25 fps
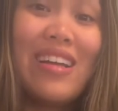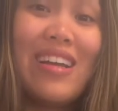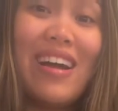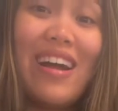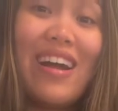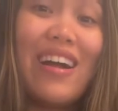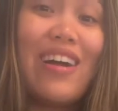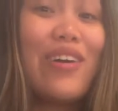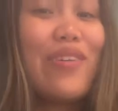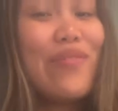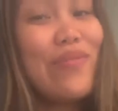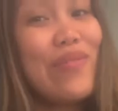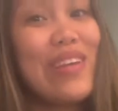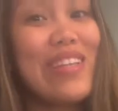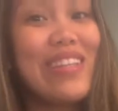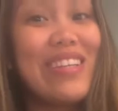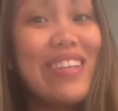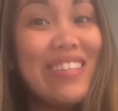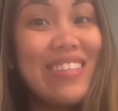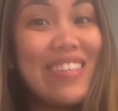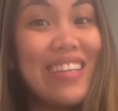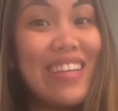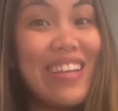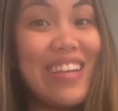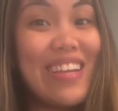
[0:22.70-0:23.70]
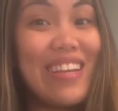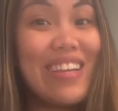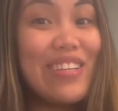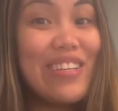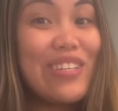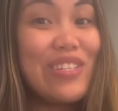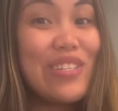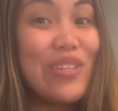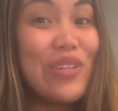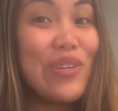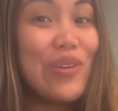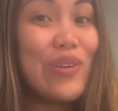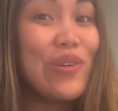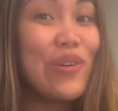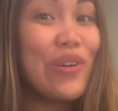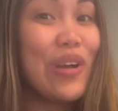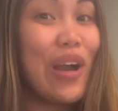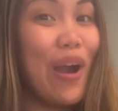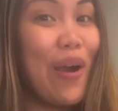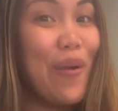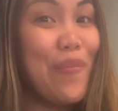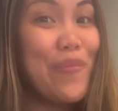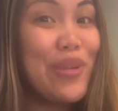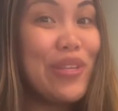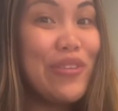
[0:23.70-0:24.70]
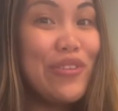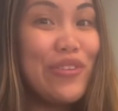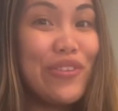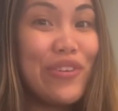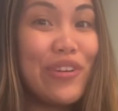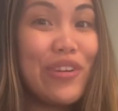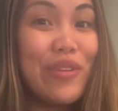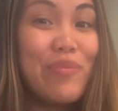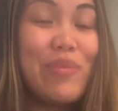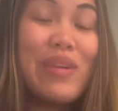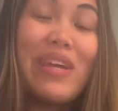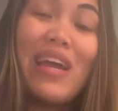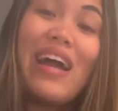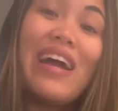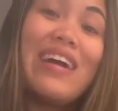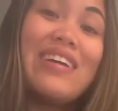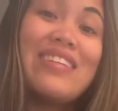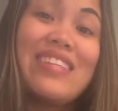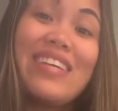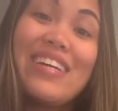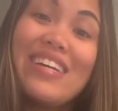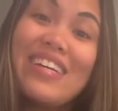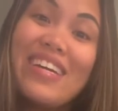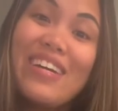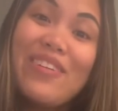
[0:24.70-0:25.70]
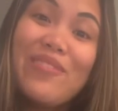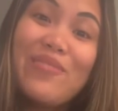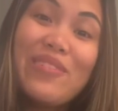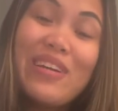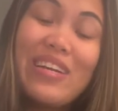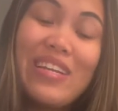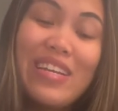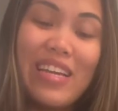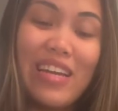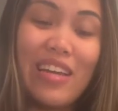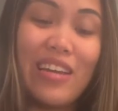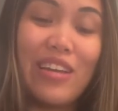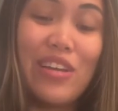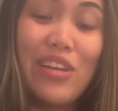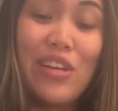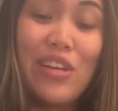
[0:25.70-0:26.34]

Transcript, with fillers: um, in the city. So come and join me as I get ready.